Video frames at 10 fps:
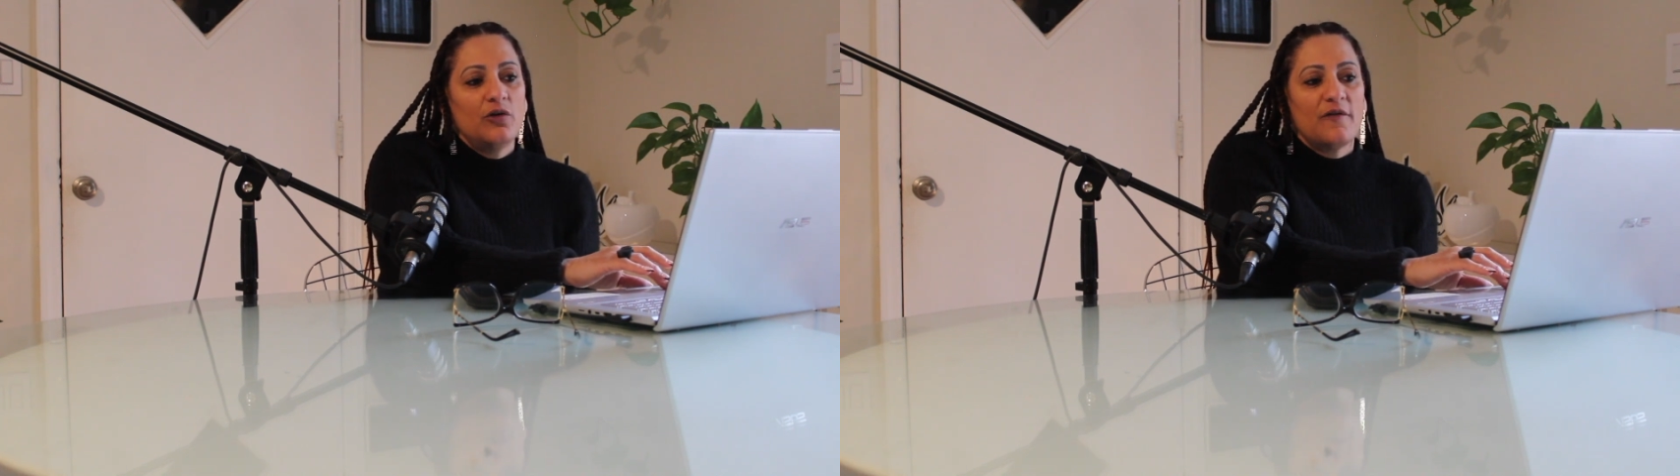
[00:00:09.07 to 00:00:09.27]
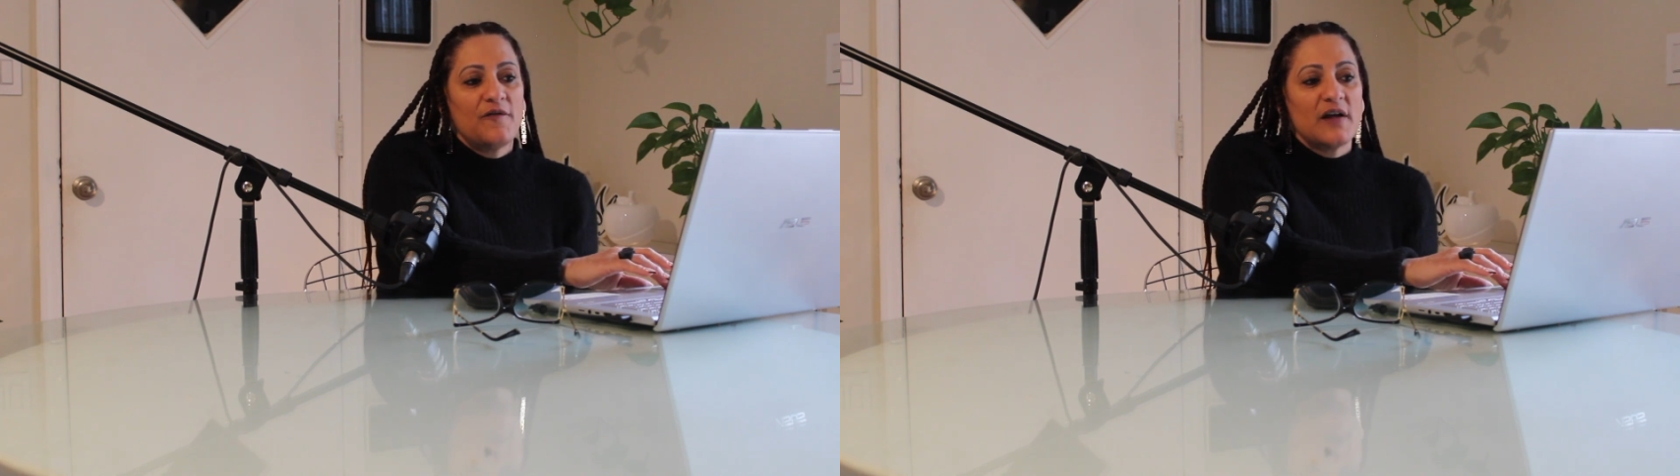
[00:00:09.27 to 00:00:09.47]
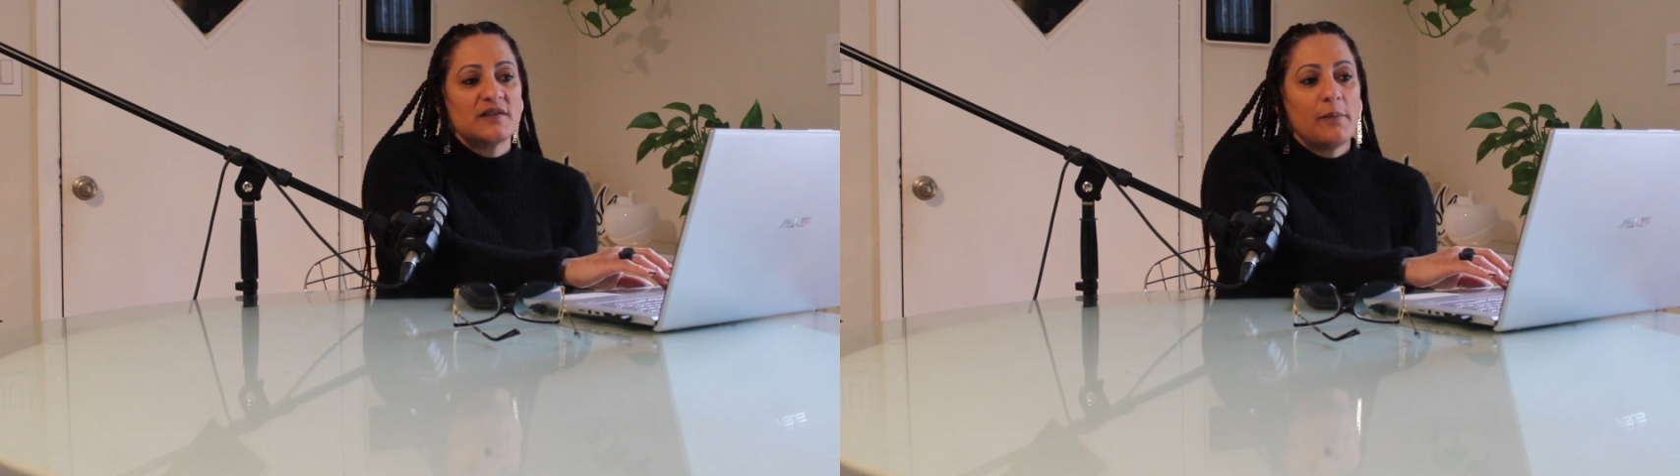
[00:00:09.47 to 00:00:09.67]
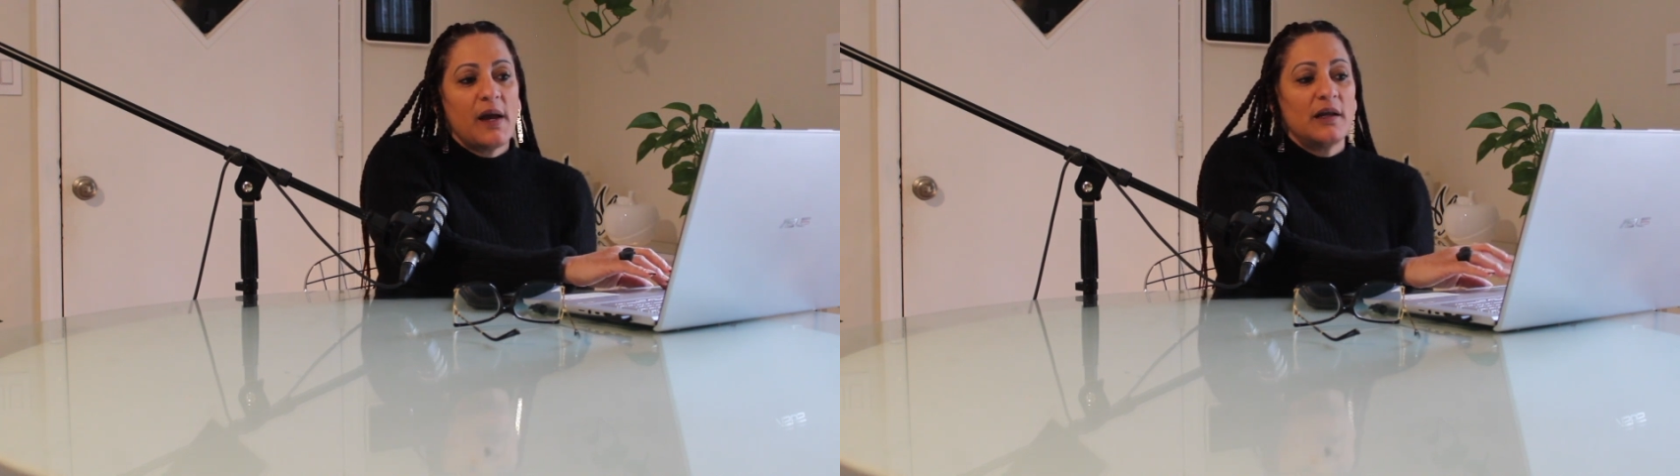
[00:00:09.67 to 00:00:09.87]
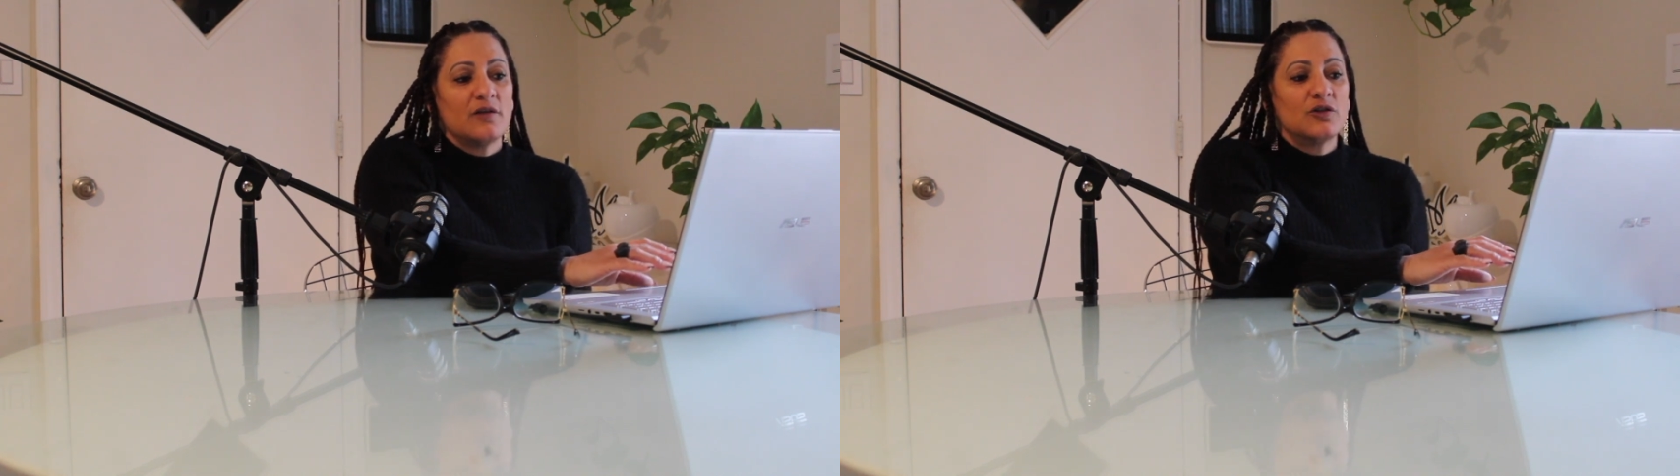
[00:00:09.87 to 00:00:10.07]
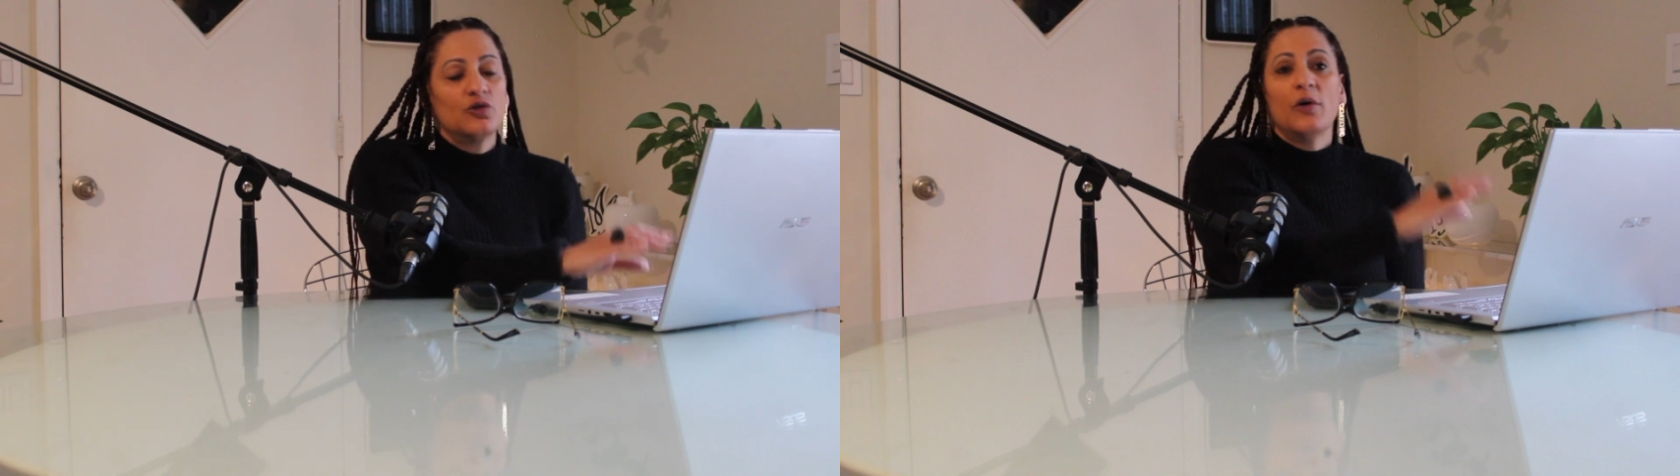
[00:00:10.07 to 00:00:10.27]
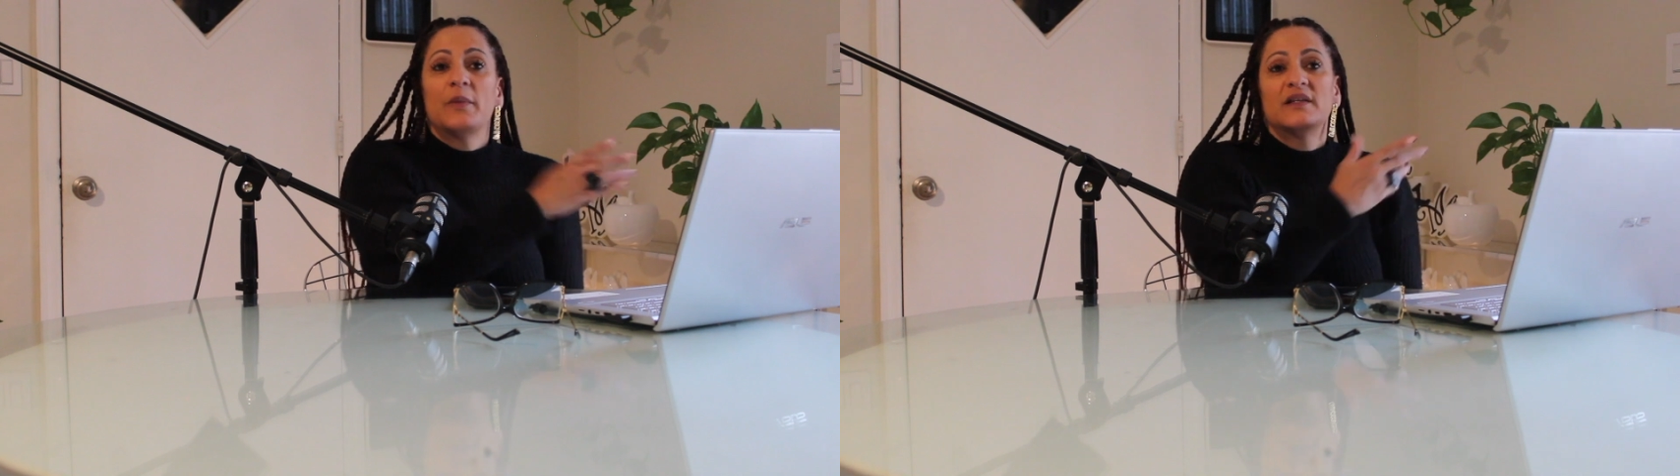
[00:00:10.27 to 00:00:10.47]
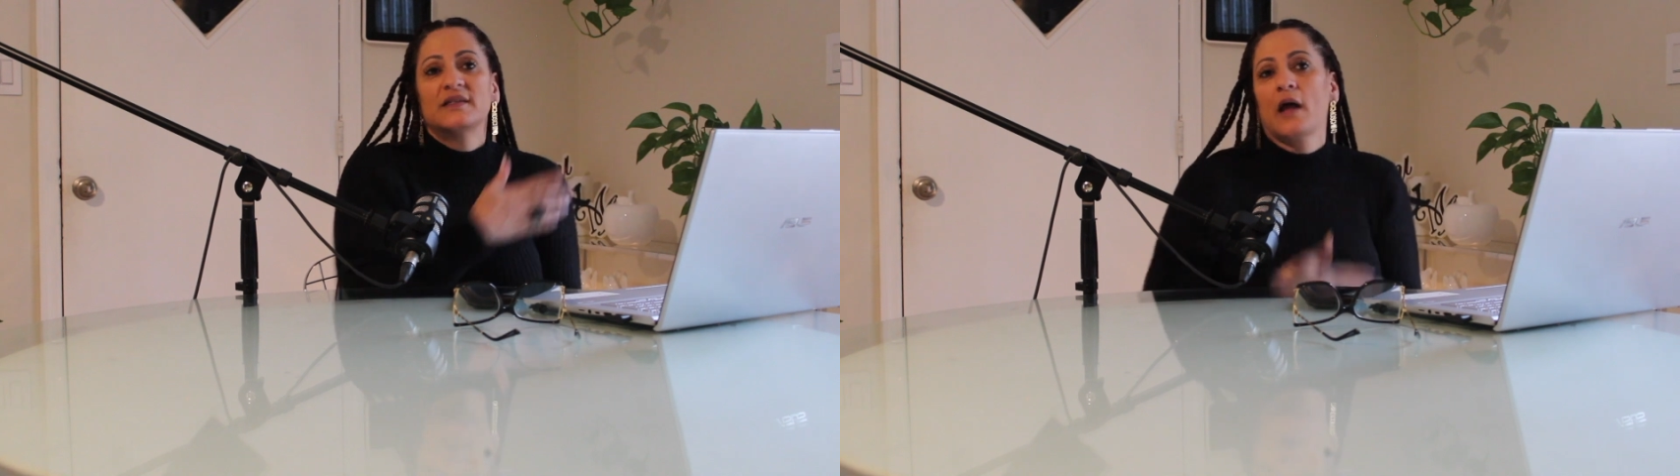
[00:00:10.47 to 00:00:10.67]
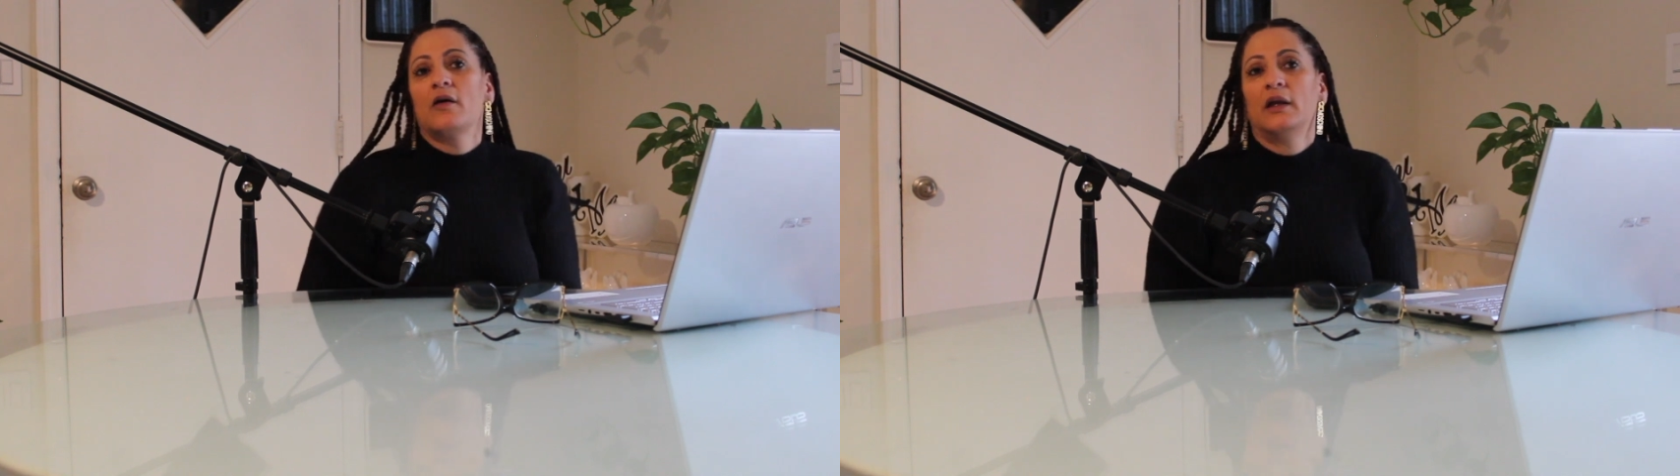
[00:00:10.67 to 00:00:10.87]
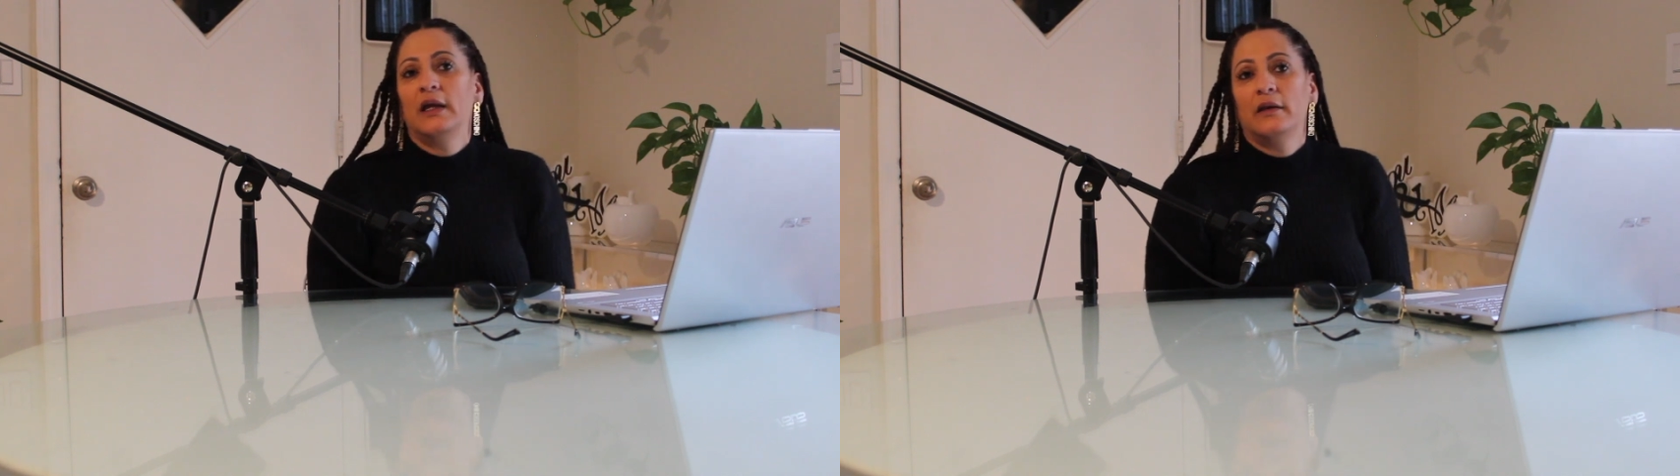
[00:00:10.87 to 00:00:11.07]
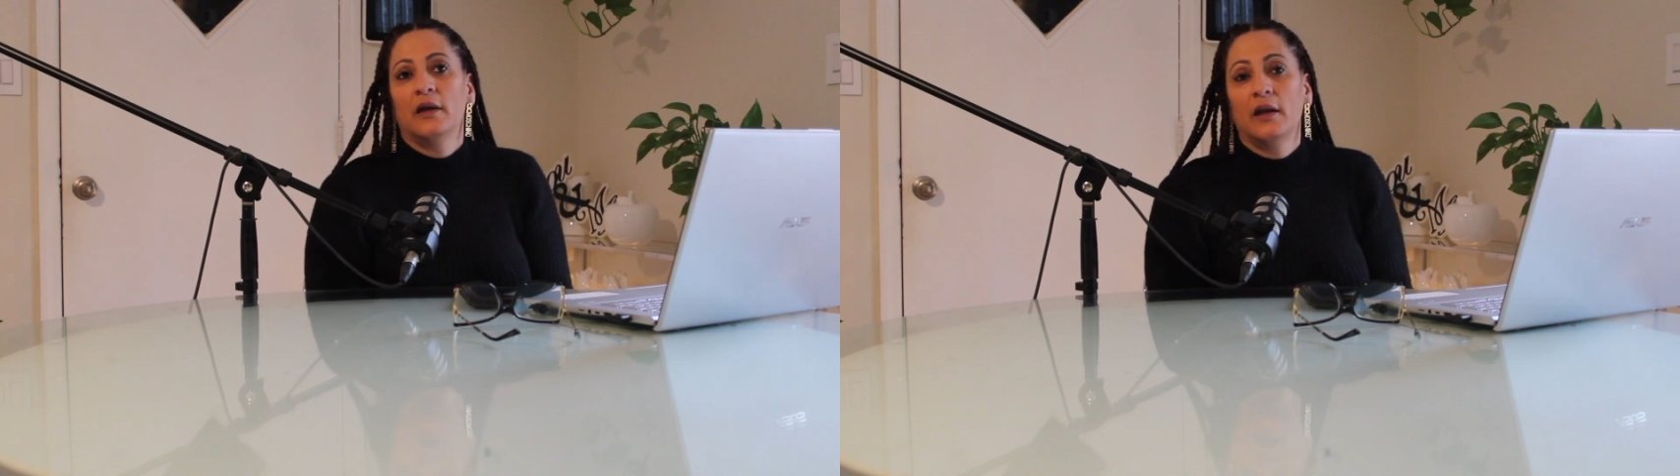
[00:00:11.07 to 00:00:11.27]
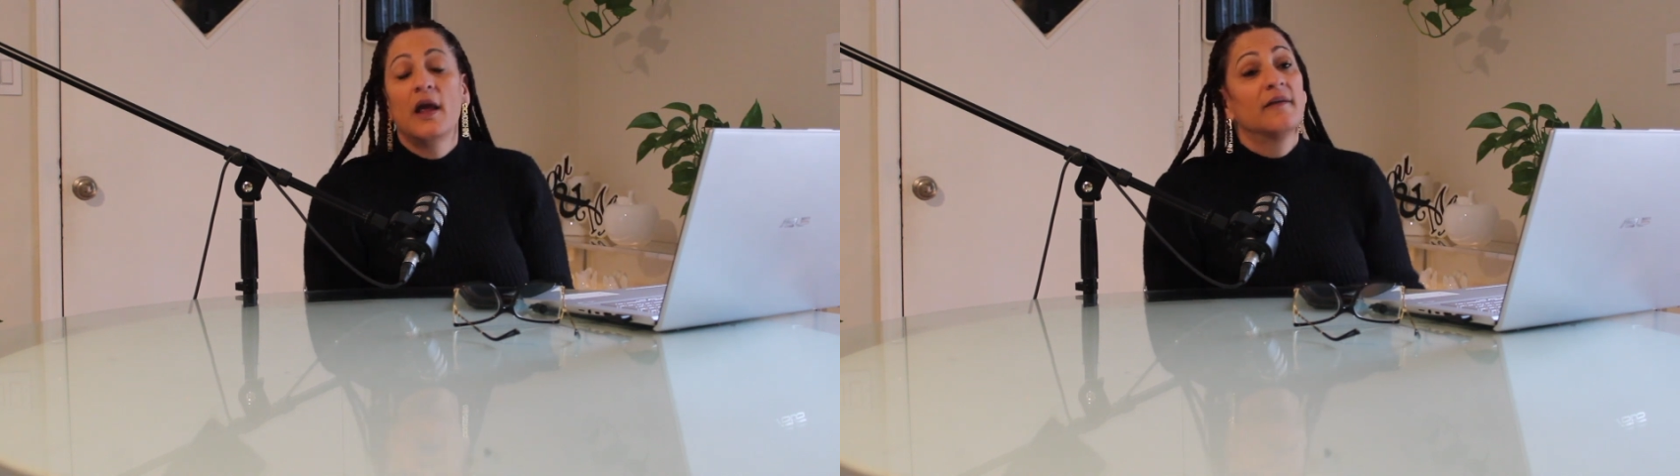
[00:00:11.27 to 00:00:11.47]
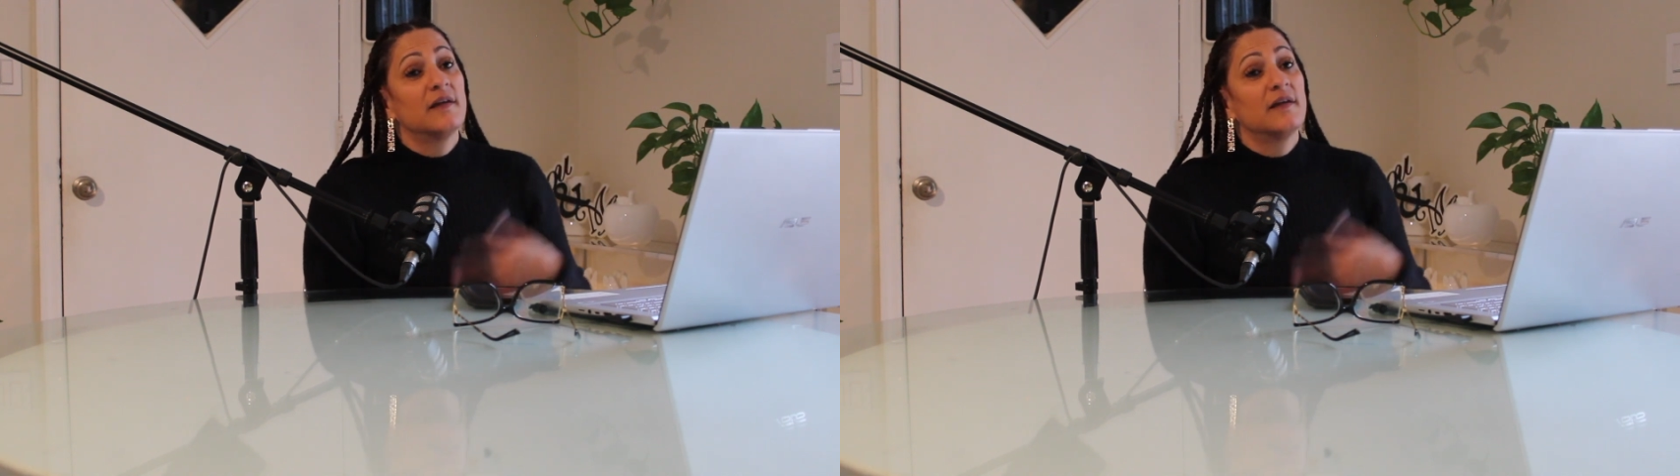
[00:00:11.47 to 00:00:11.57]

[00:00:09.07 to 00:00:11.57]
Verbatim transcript: you can find somebody else to do it, but it's not going to get done.